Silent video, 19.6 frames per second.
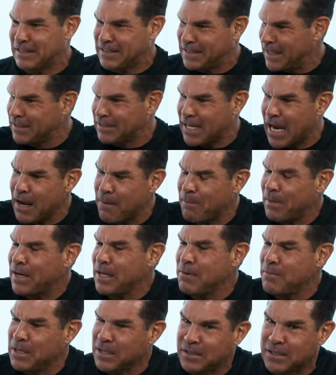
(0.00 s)
type an
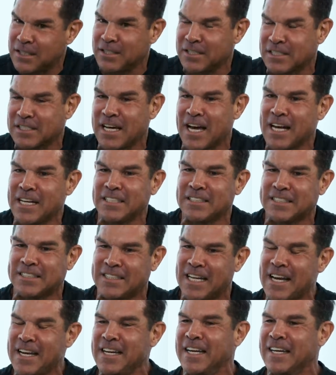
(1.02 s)
email to this guy and
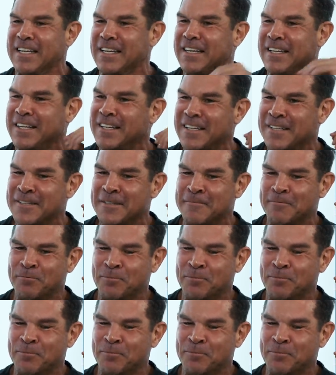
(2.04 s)
send it. Yeah.